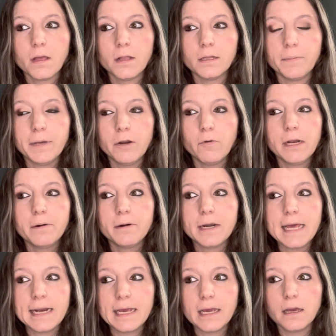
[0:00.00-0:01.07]
let me know what you're
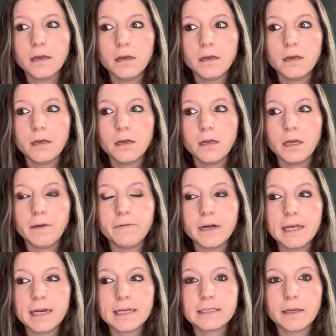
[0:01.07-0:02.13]
knitting. If you're
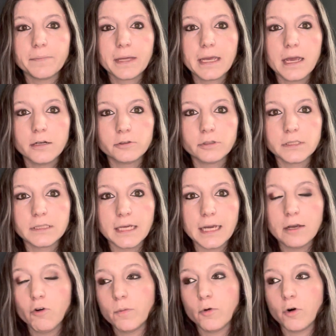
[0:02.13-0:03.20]
knitting something
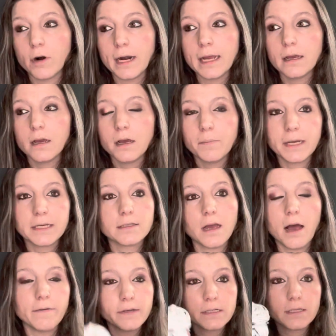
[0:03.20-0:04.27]
interesting or boring, because
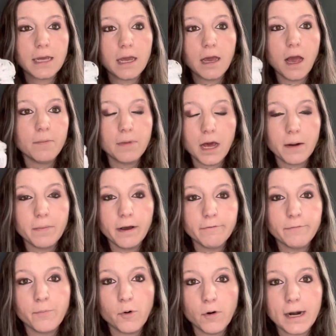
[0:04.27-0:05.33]
obviously I'm not
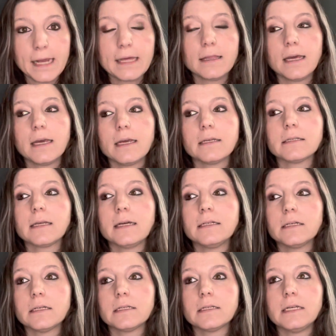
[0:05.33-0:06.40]
above boring things. I
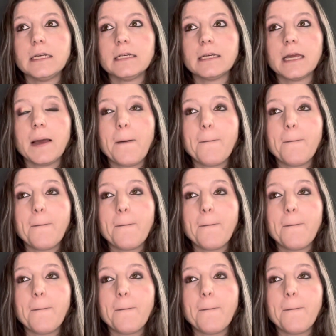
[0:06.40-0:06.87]
just need to get